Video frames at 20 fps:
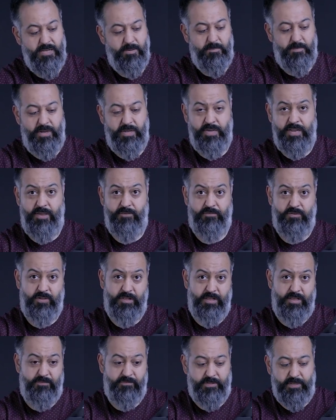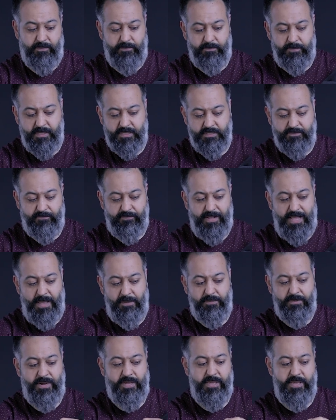But if you lift up this
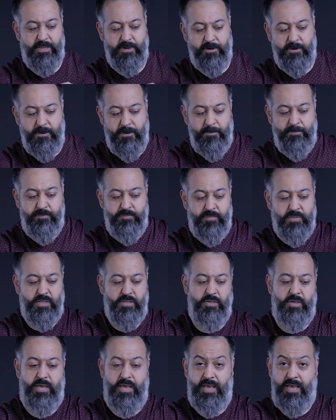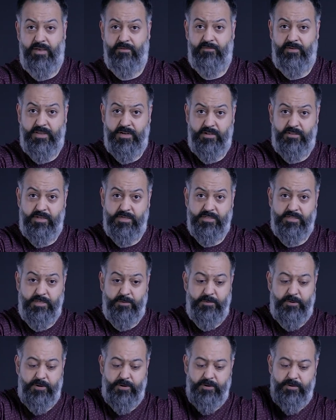flap right here, you have another
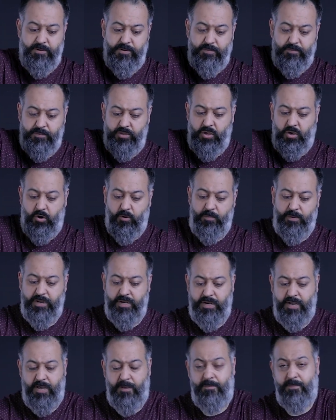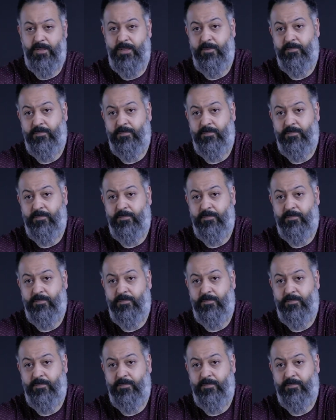zipper, you open it up,